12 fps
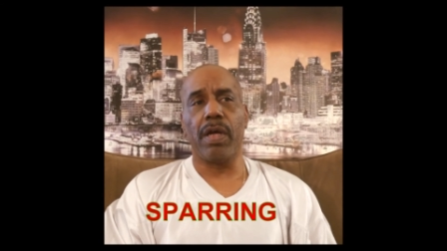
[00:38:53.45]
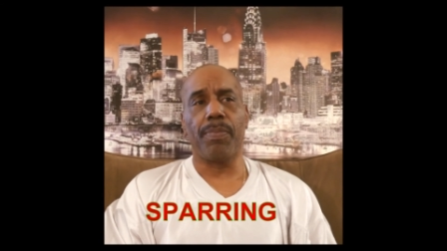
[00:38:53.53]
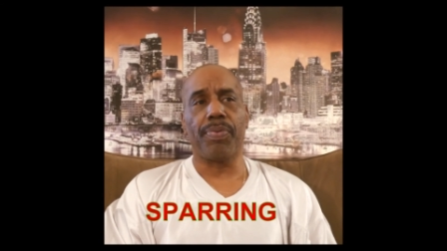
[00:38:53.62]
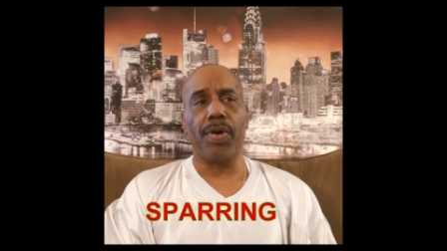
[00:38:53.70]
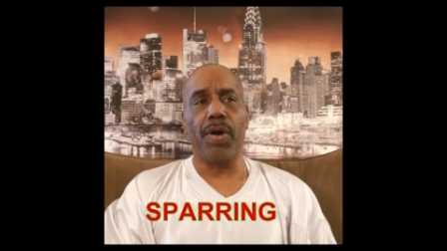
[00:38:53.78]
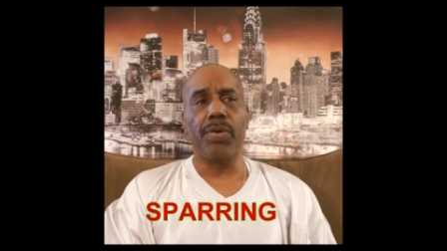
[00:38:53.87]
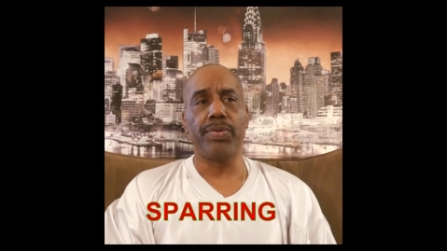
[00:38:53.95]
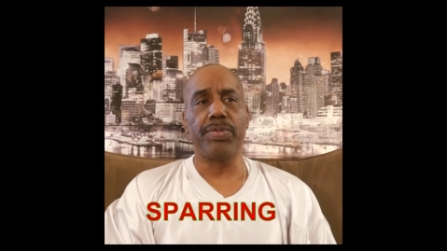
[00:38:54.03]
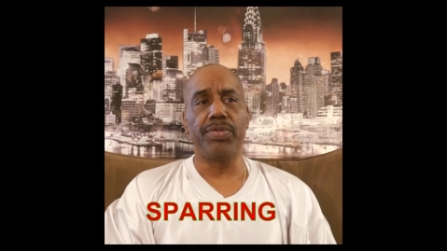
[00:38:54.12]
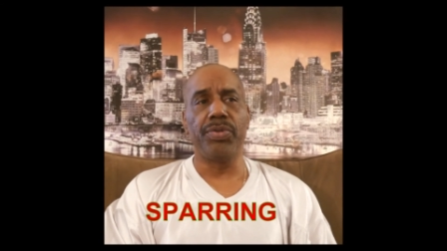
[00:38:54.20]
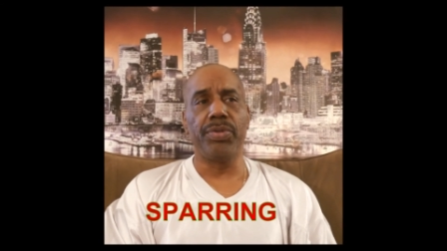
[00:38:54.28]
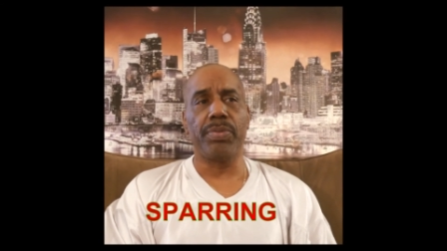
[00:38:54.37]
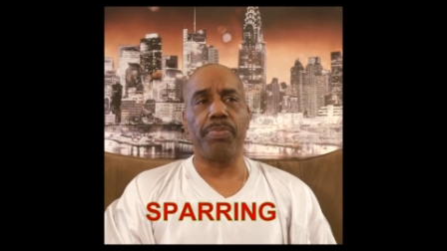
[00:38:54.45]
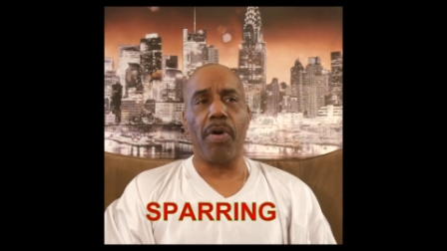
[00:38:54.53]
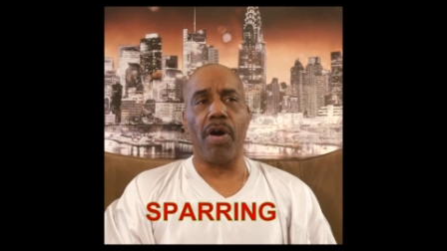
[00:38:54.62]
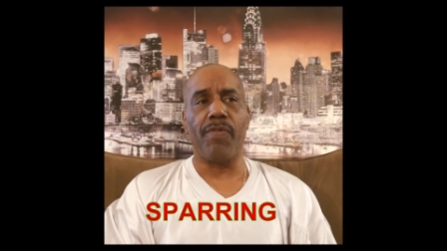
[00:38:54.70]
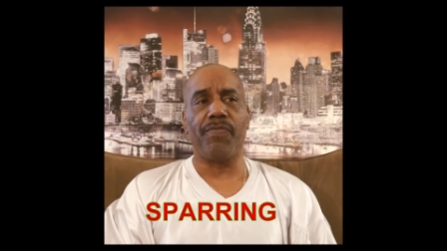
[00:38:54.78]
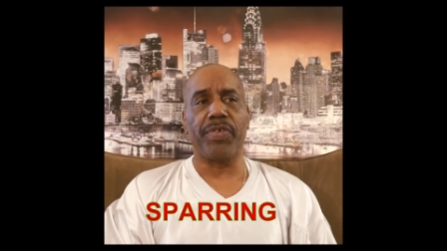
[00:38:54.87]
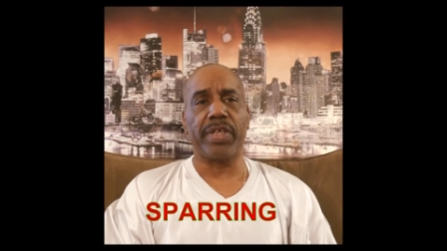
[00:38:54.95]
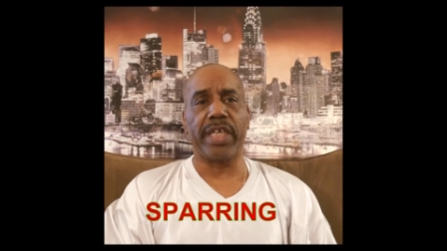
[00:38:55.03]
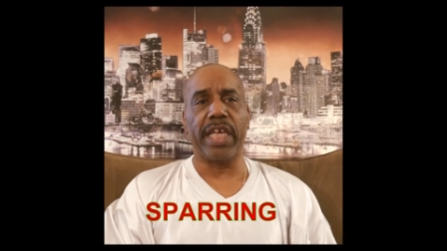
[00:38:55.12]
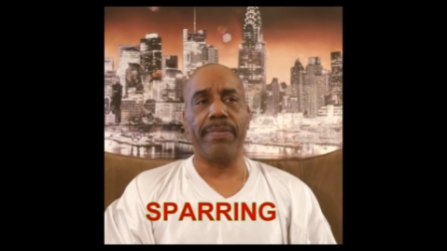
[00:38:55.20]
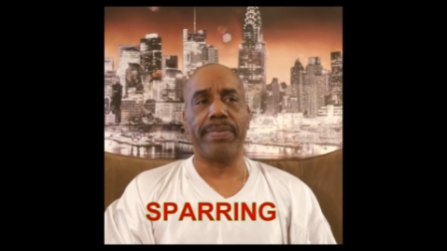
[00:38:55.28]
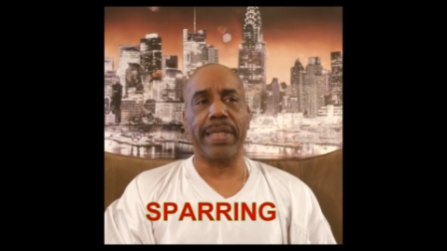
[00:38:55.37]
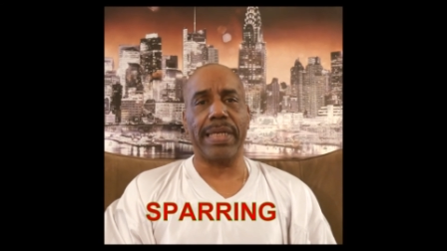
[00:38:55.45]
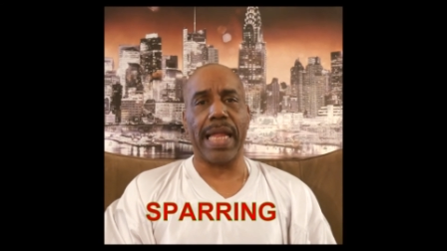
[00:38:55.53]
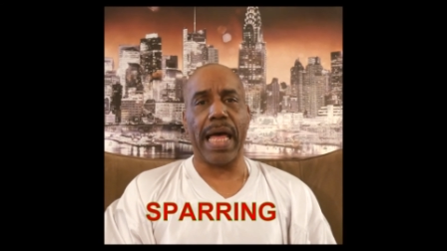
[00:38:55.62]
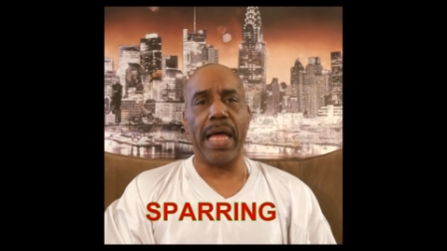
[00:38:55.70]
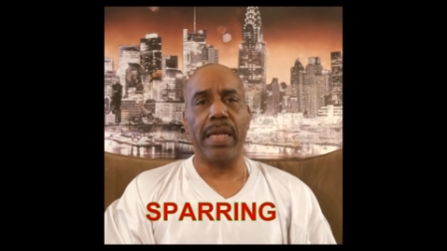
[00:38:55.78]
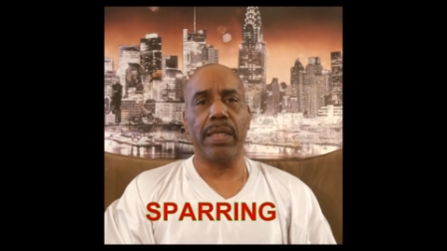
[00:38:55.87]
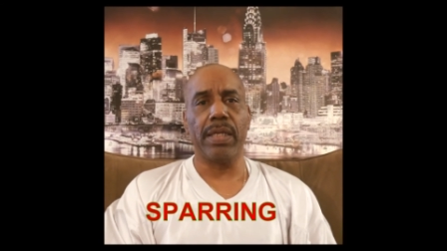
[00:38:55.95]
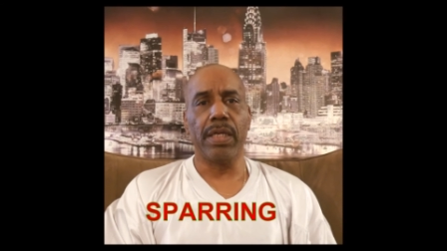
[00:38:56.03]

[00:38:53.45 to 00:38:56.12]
Pros, you sparring for keeps a lot.